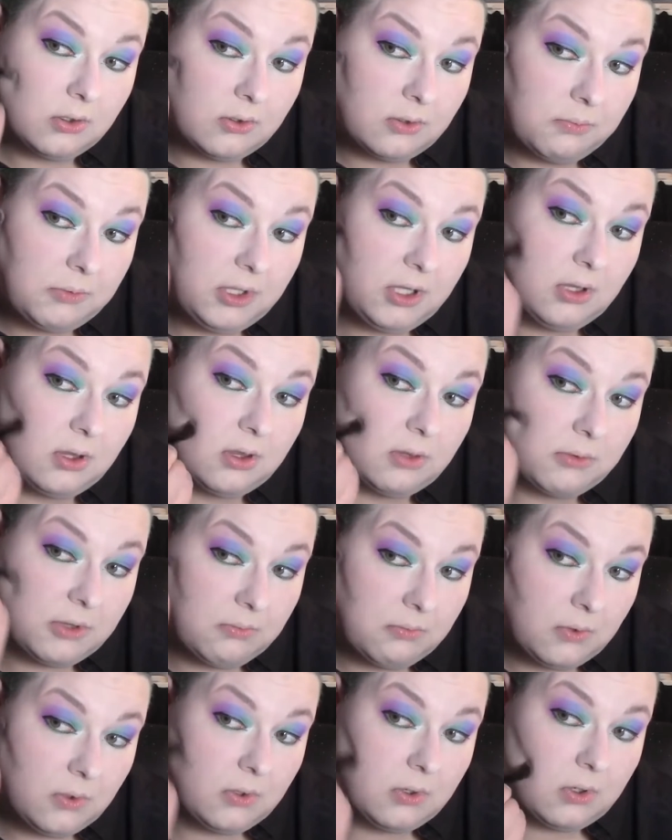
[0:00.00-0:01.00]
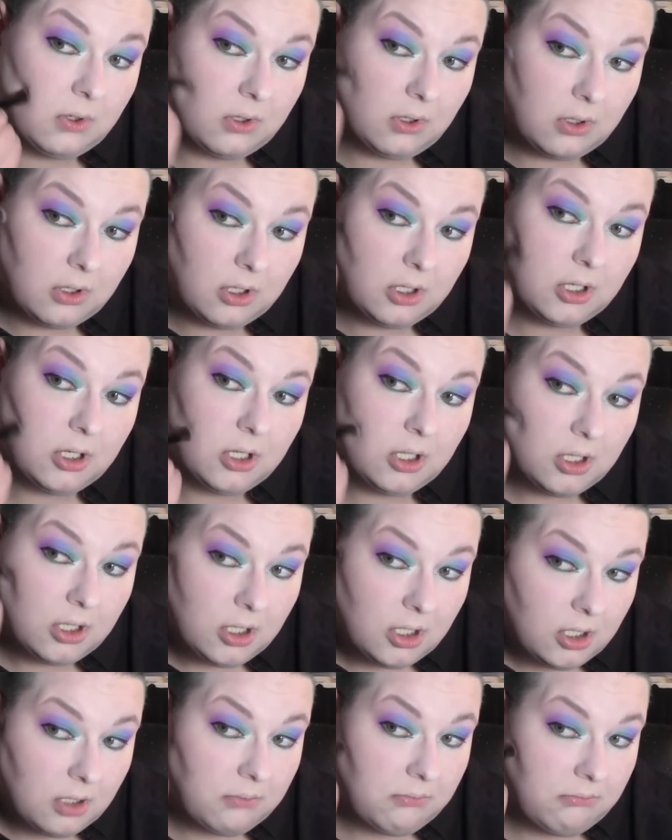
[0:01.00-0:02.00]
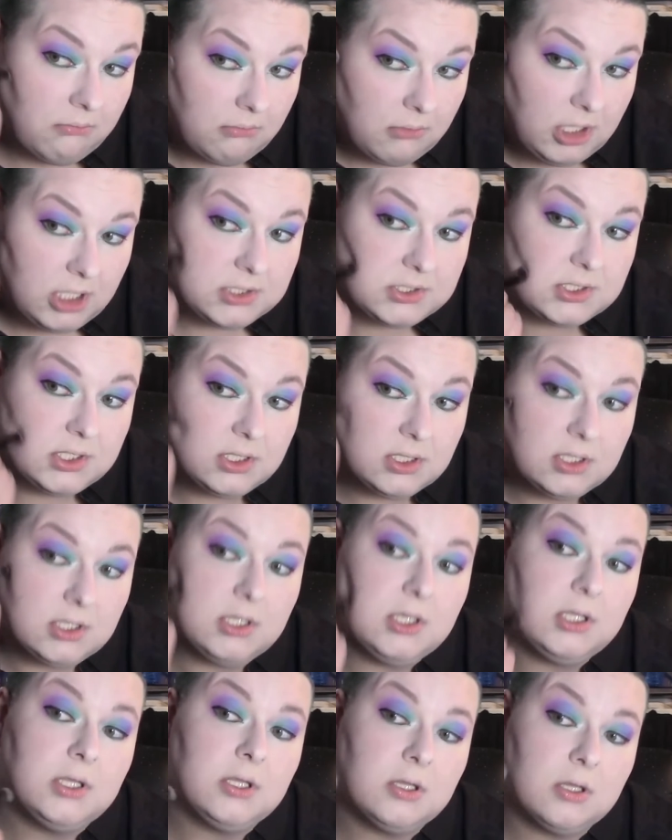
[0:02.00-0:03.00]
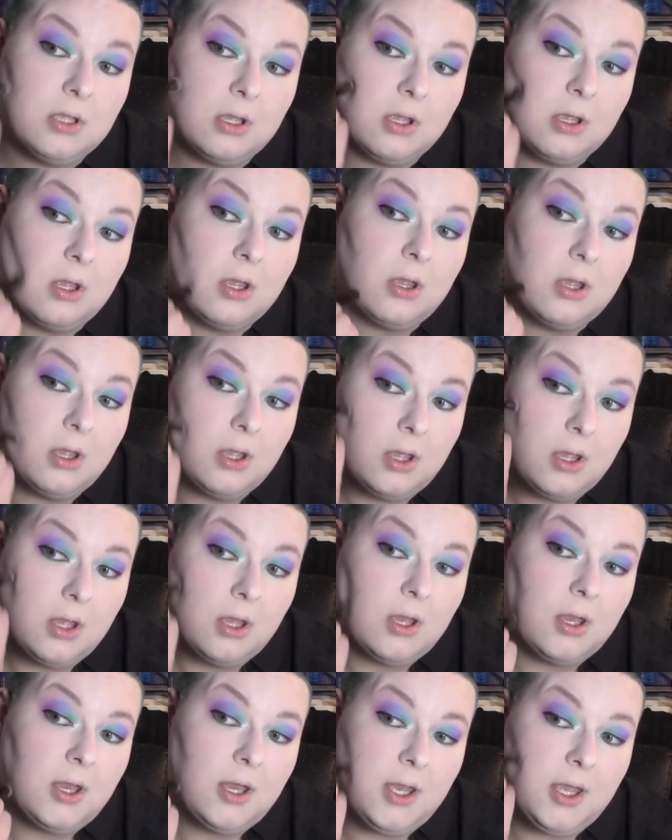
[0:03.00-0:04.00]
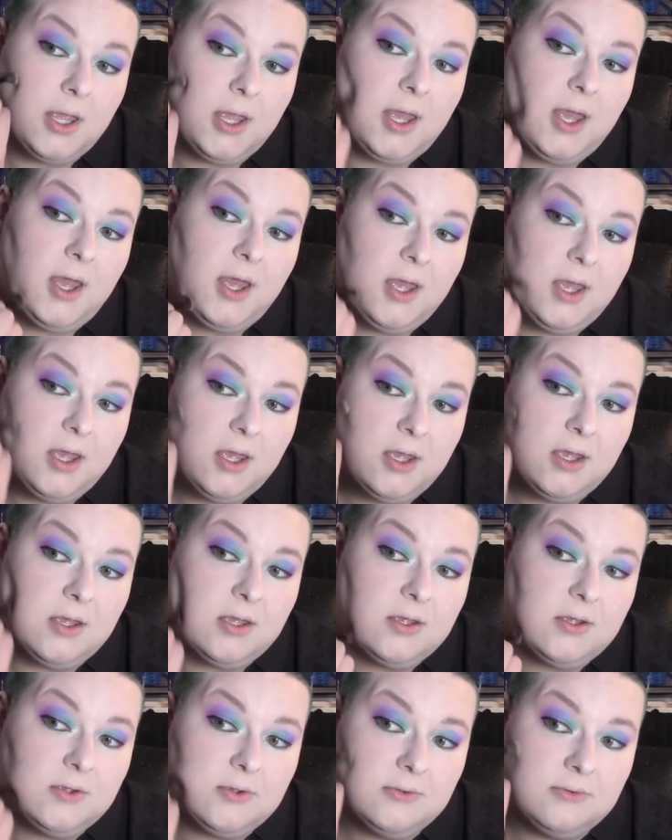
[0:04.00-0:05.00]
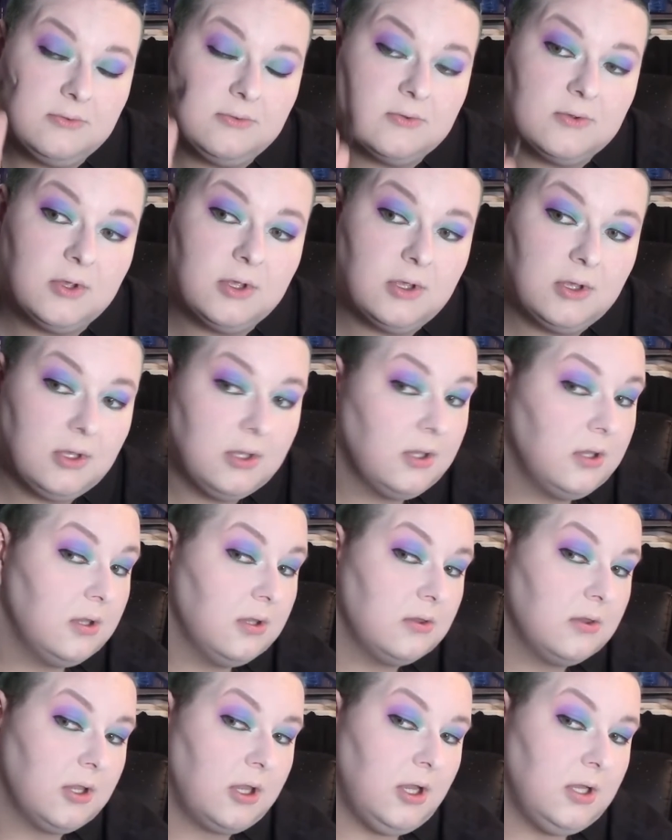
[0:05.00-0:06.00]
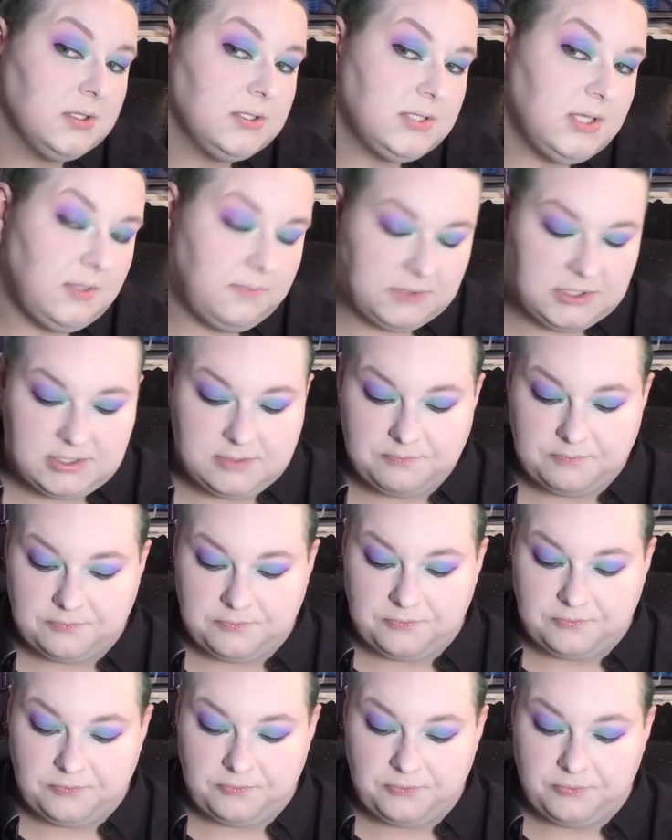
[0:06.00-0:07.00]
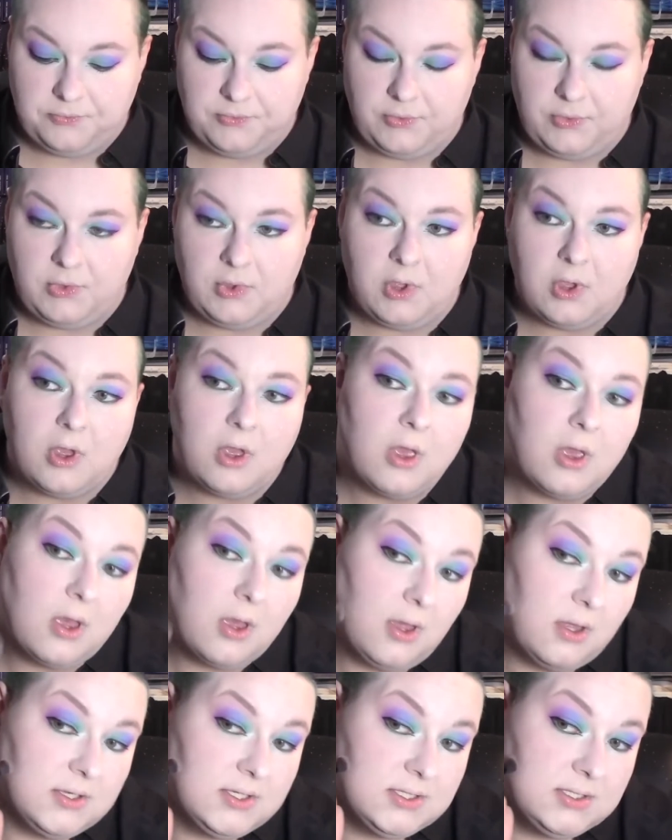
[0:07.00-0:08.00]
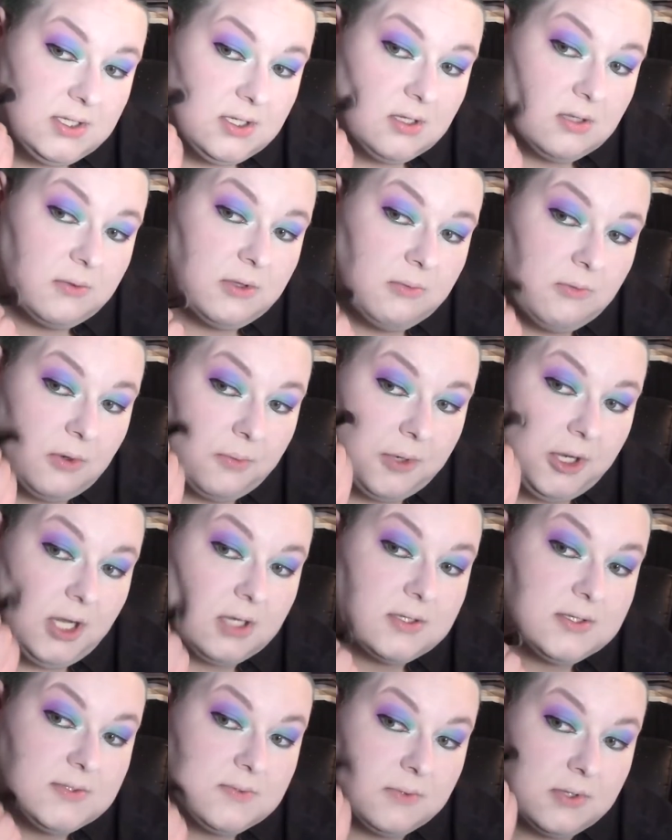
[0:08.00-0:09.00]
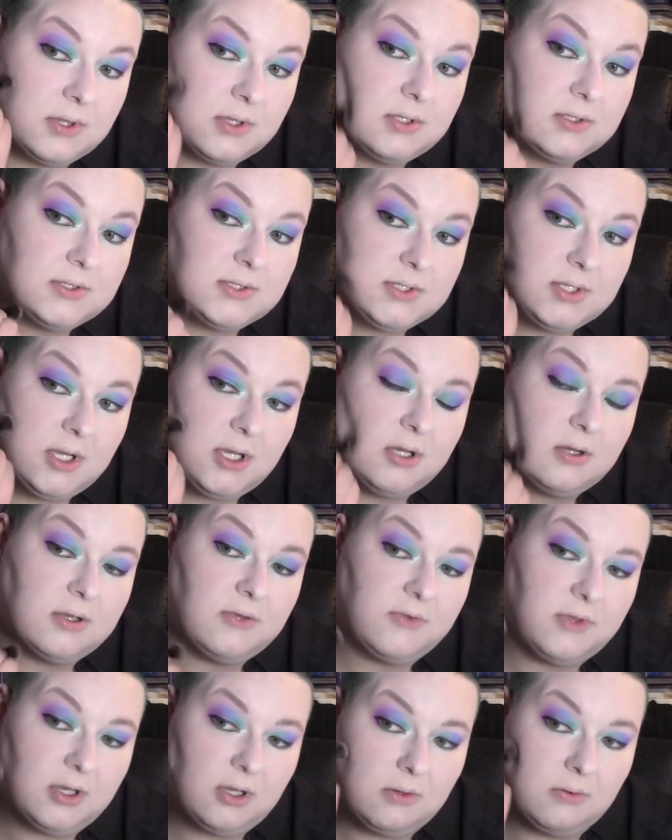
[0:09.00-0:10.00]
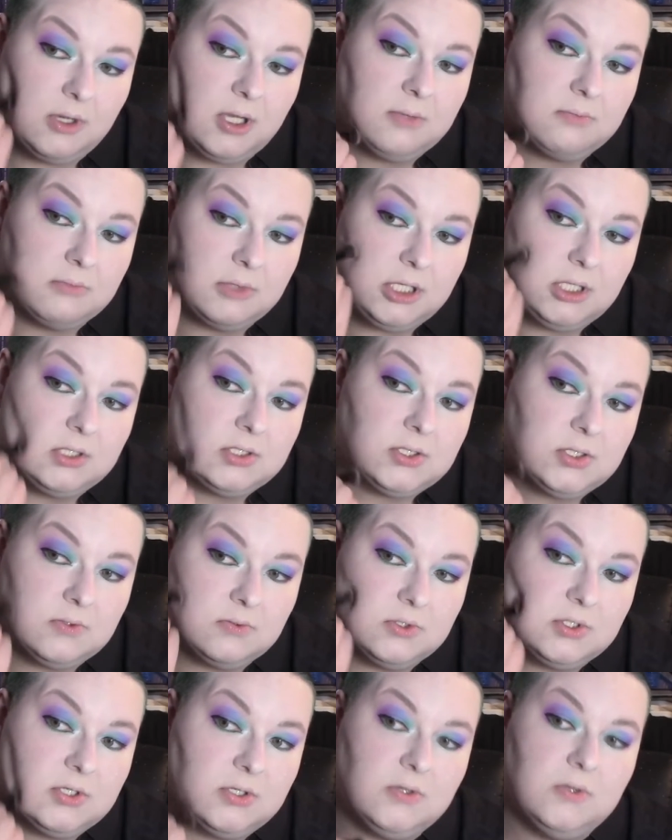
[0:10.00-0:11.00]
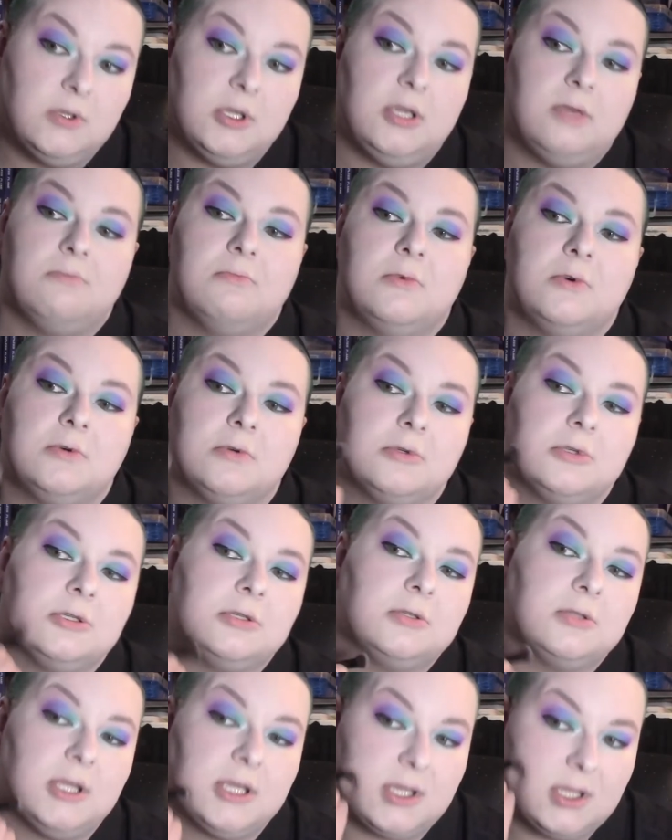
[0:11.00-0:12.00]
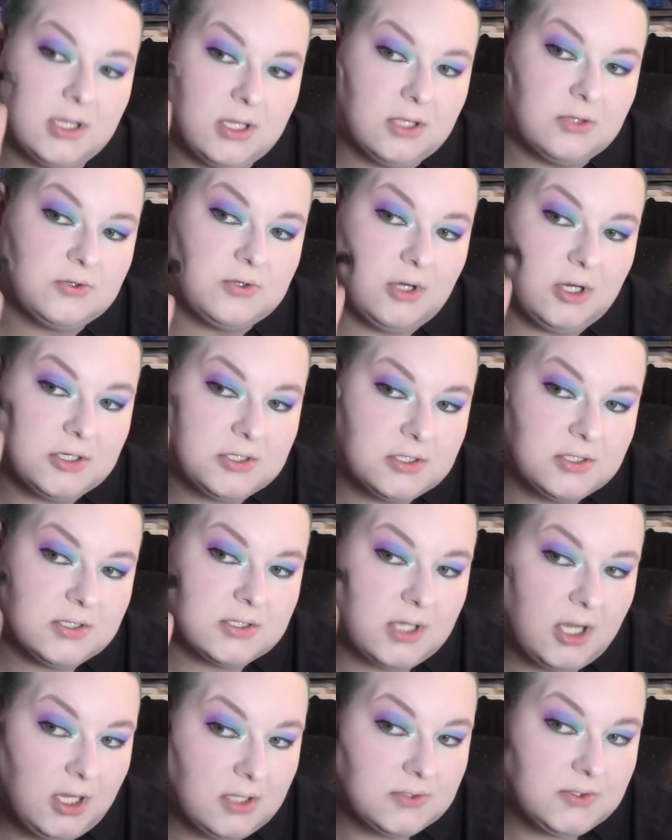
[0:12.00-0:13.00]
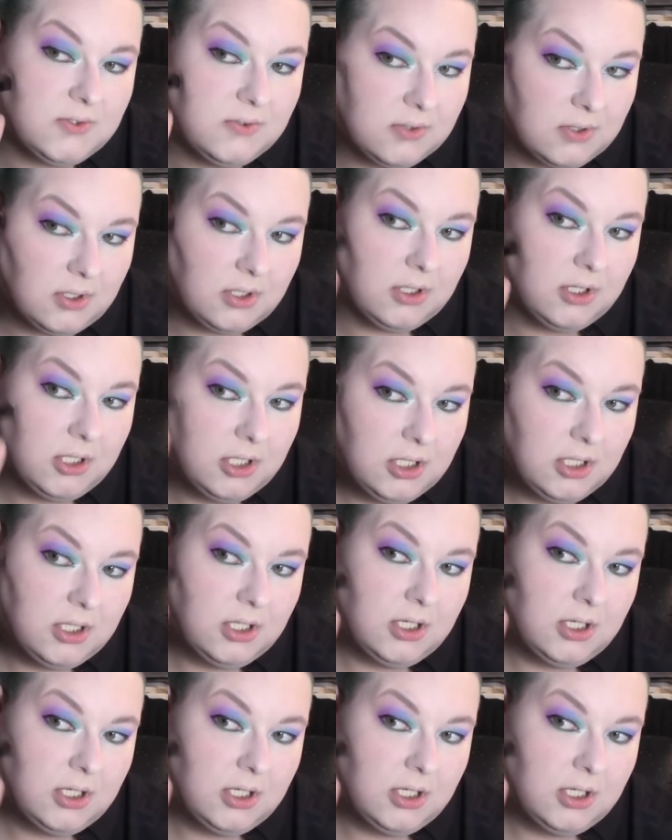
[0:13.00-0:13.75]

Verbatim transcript: to be a little bit more masculine. I have the concept. I just need a bit more practice with it. So, if y'all want me to do a more, like, an androgynous contour